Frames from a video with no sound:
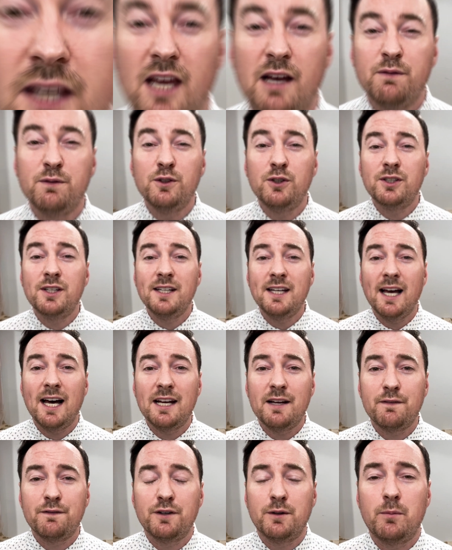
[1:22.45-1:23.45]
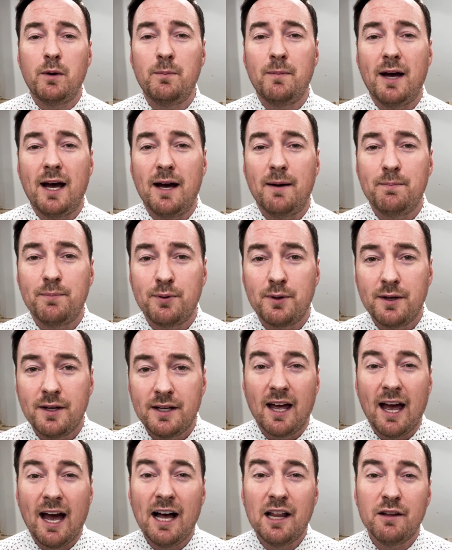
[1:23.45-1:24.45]
If looking at it from a map,
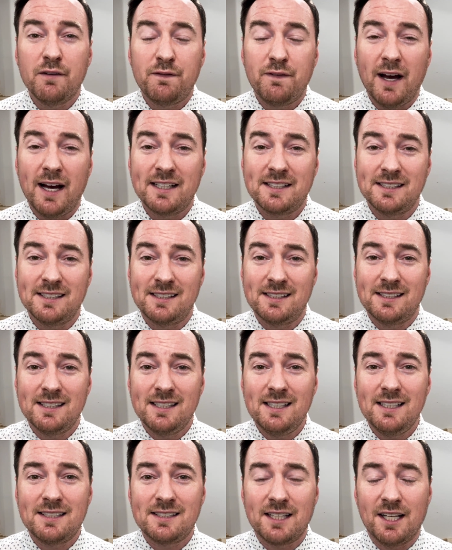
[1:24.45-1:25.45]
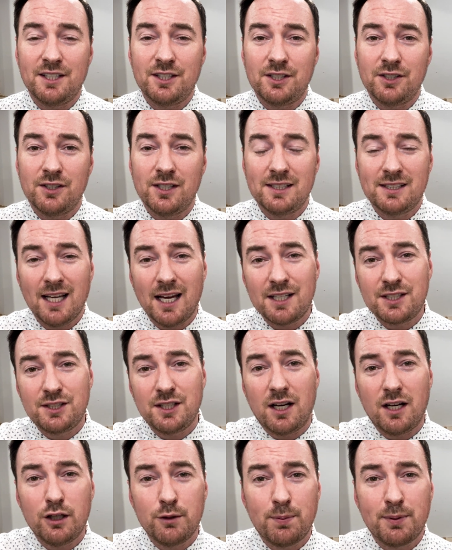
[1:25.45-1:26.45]
Halifax's city center is actually
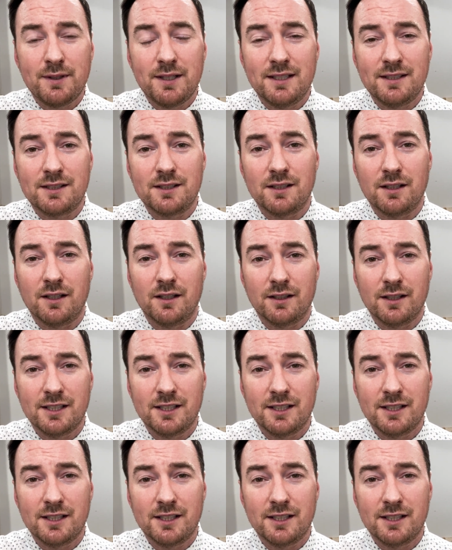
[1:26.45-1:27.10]
on a peninsula.